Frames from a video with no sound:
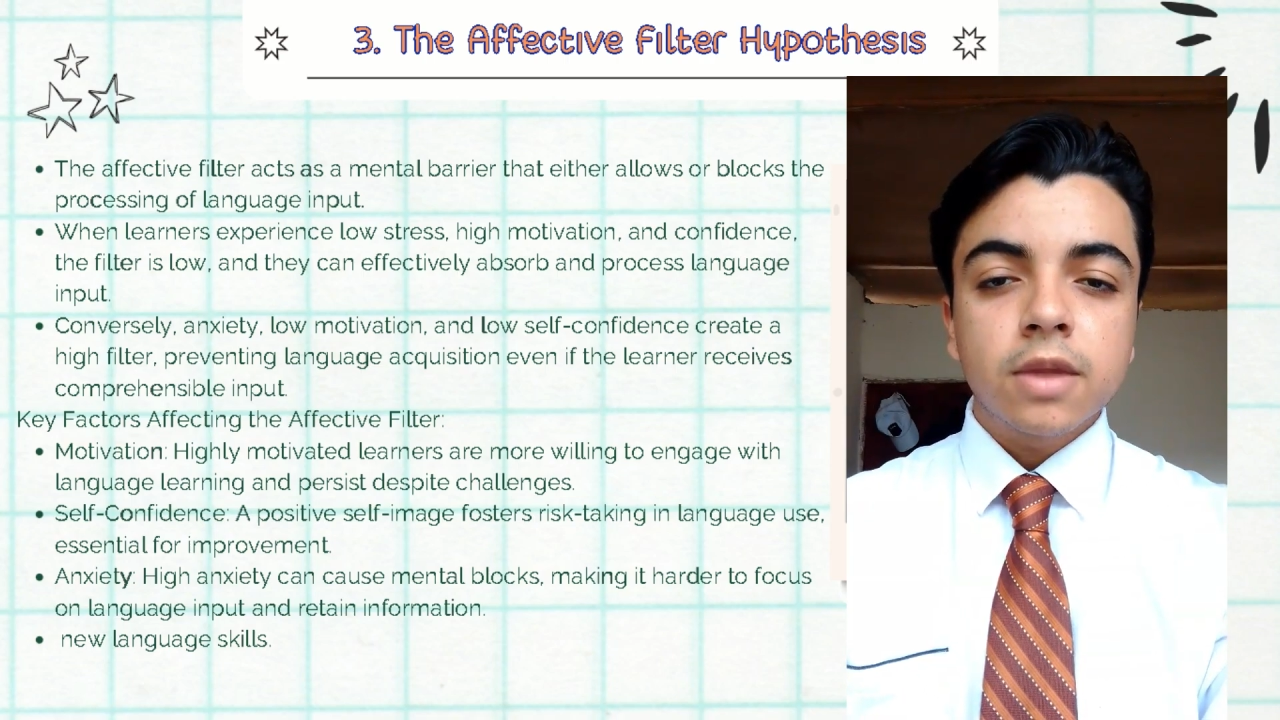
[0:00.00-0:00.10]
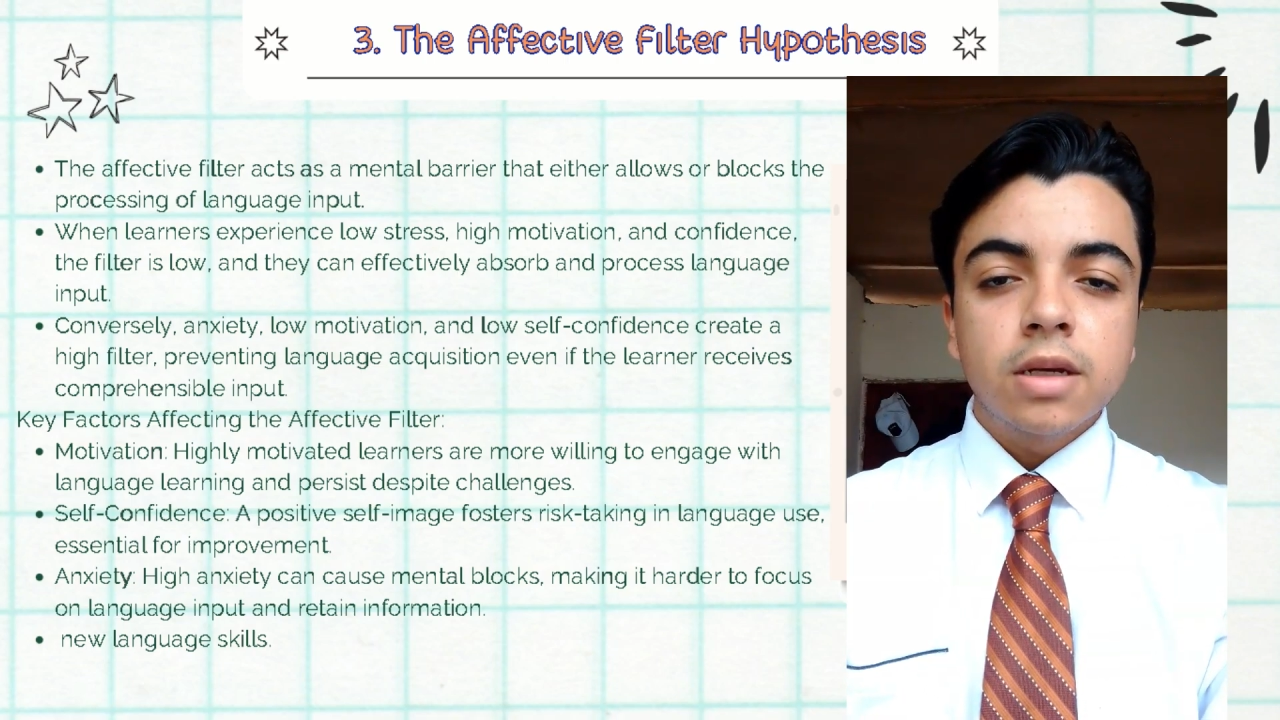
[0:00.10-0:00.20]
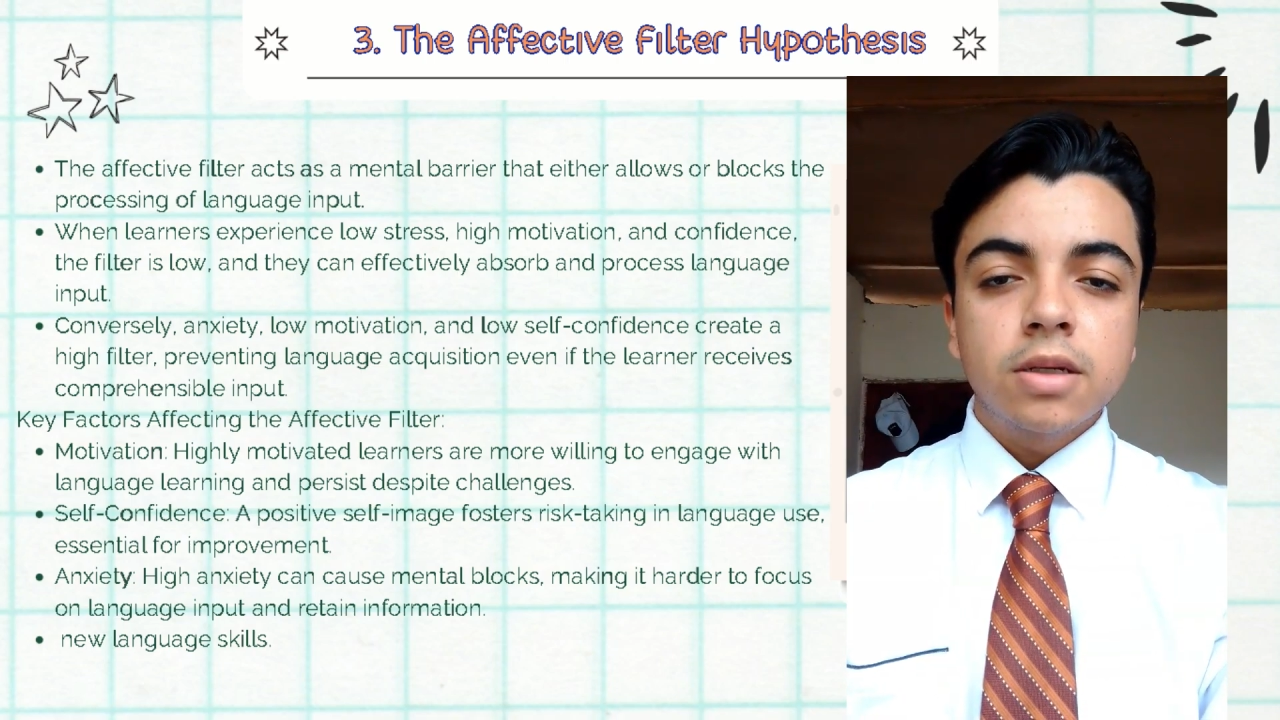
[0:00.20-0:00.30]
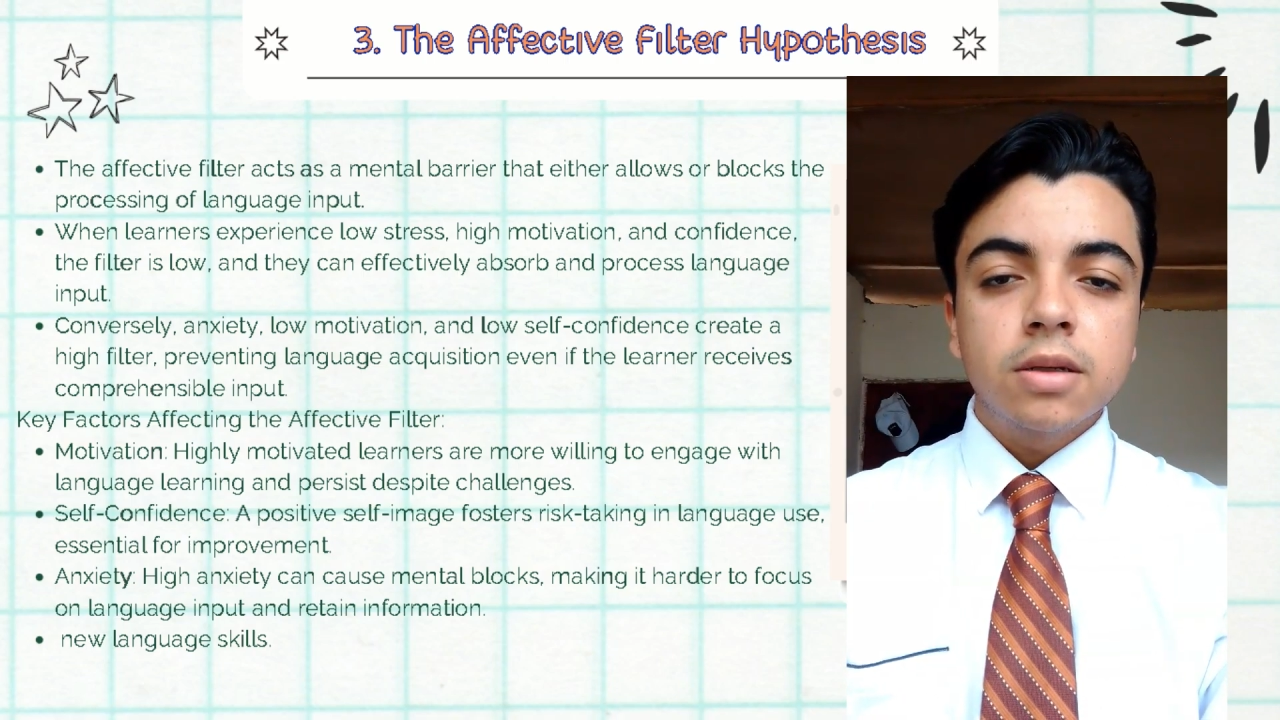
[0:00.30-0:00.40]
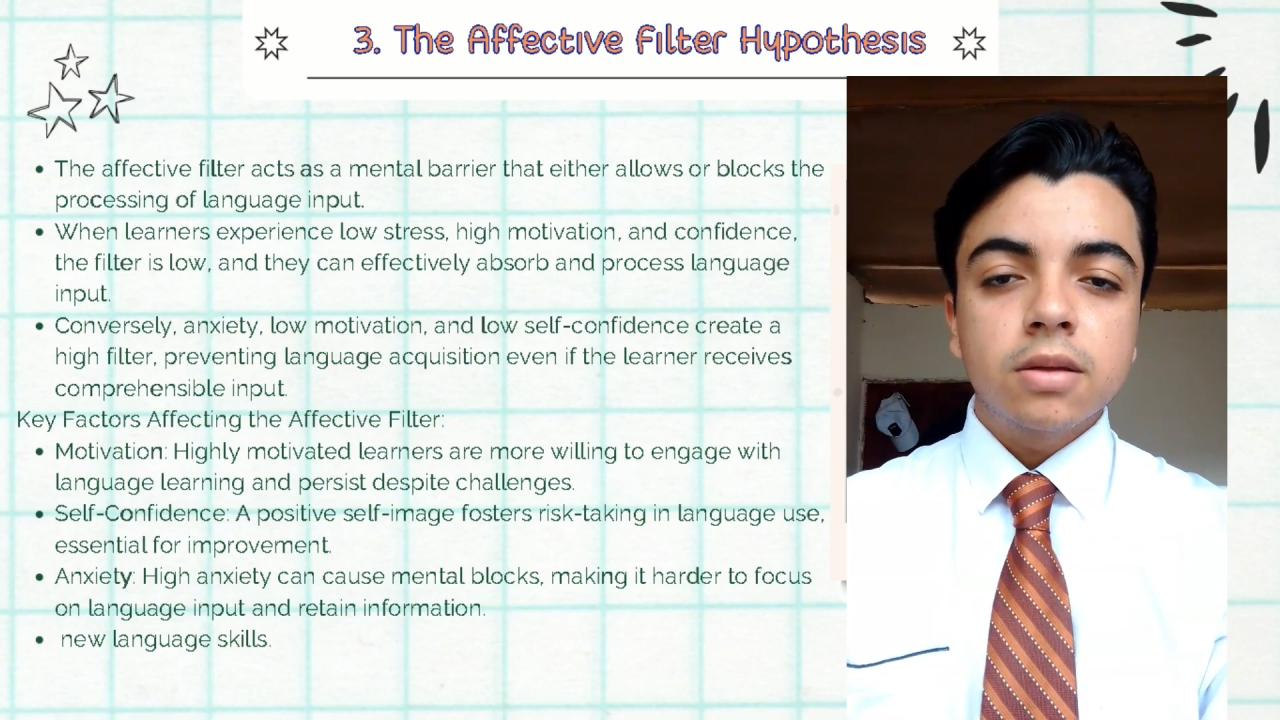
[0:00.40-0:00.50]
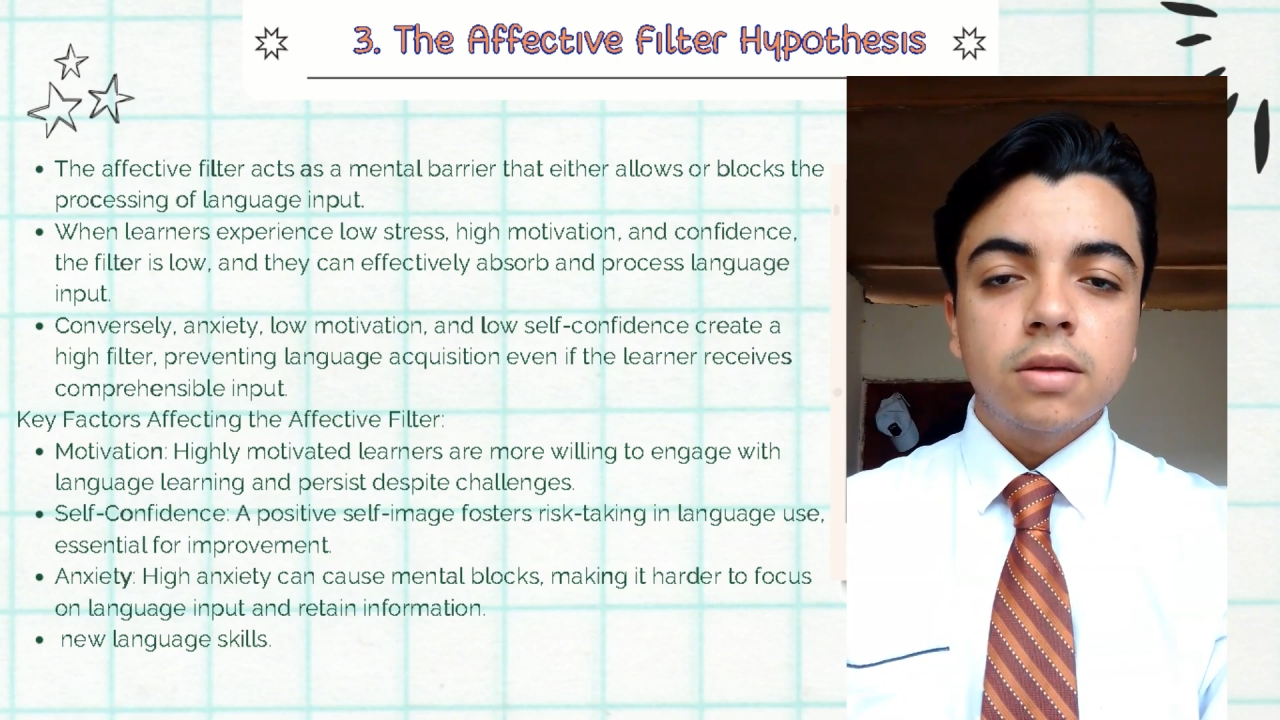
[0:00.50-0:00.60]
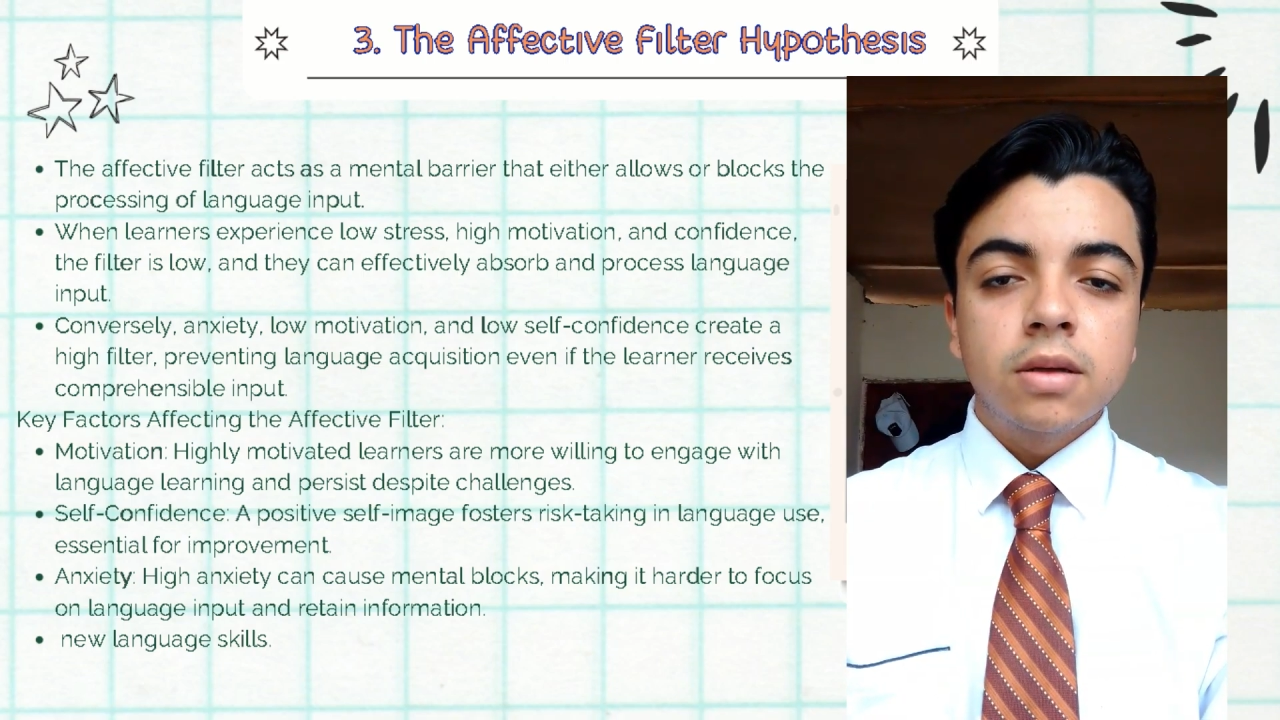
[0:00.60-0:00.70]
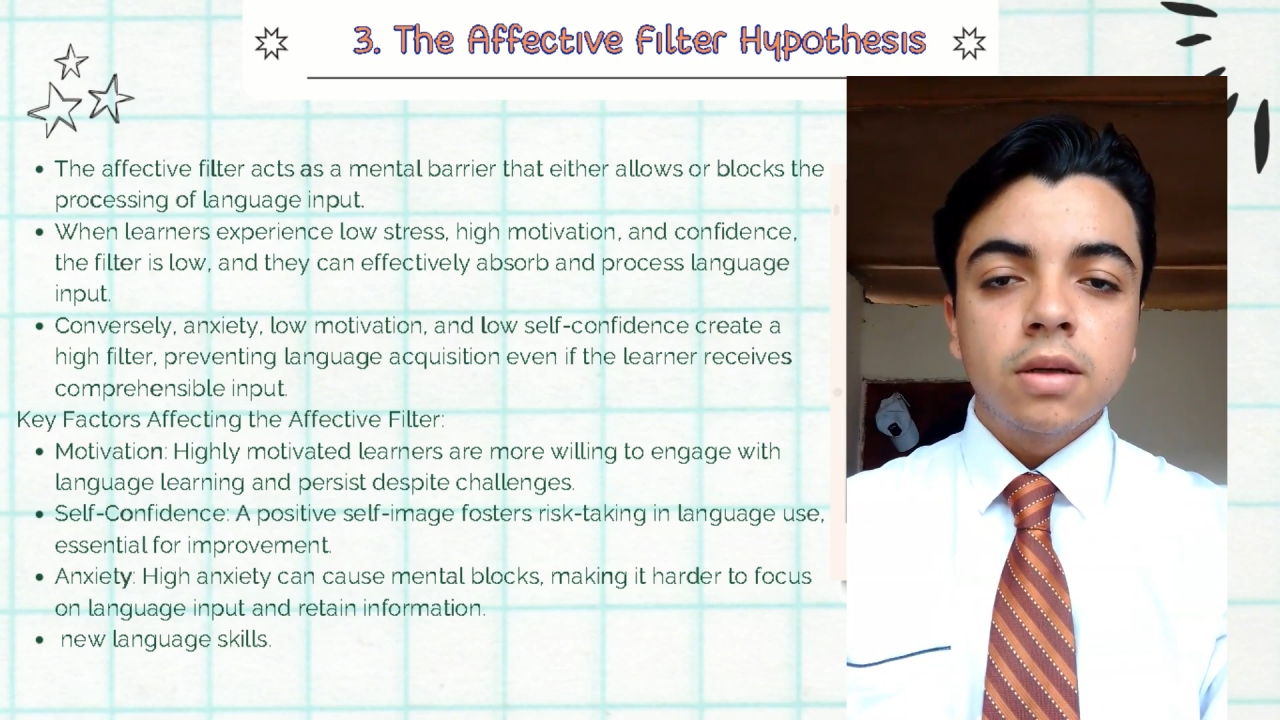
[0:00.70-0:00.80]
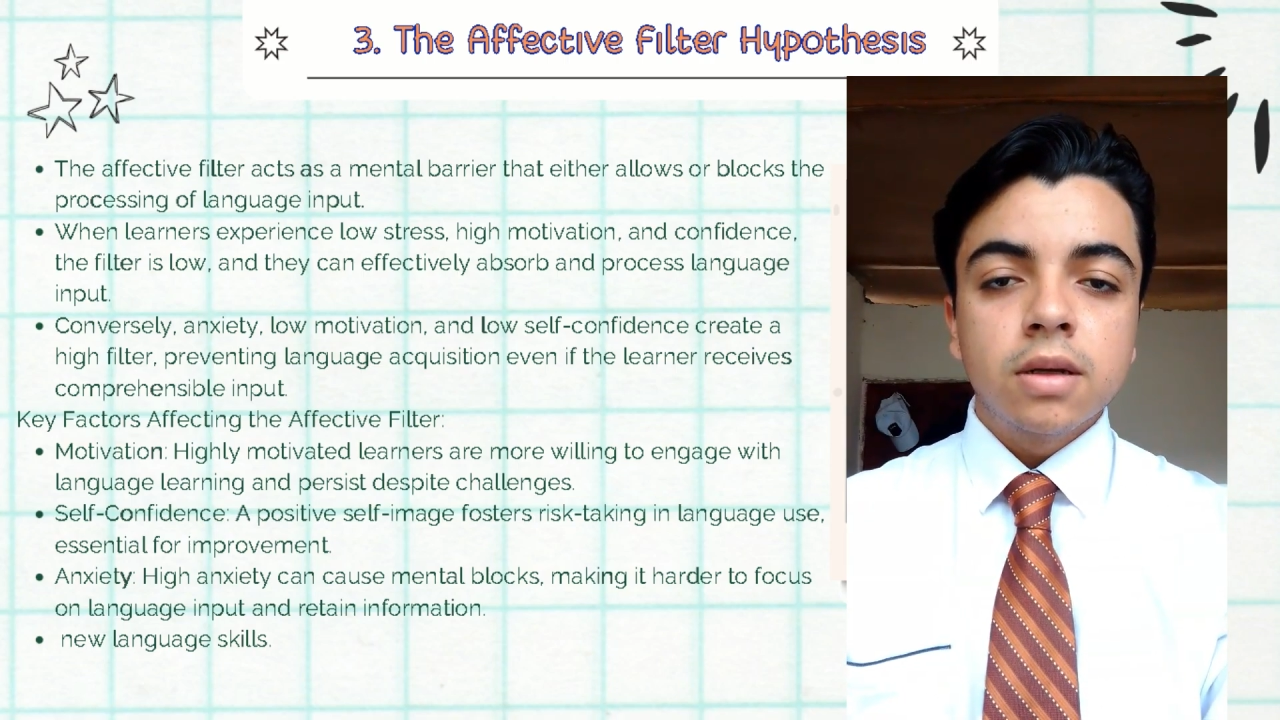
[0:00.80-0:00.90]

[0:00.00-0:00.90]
Anxiety.